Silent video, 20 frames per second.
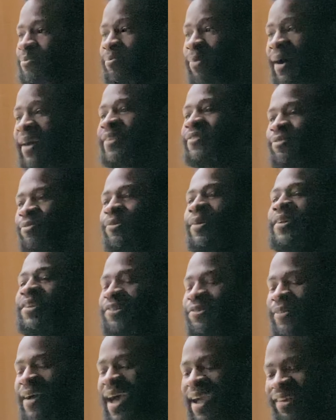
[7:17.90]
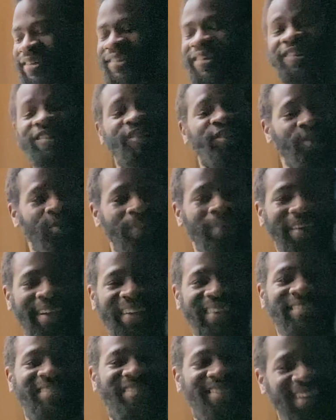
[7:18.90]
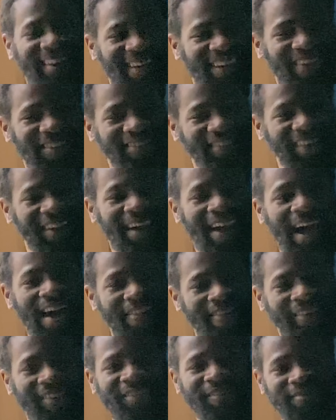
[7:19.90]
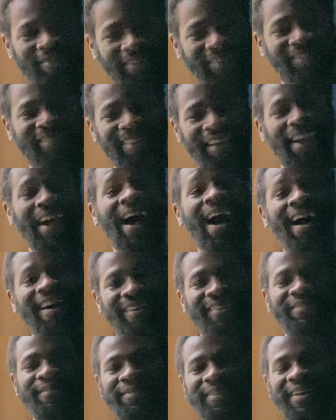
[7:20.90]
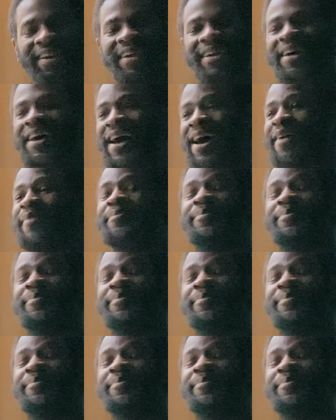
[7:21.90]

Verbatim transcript: but what you're actually doing is taking on the characteristic of a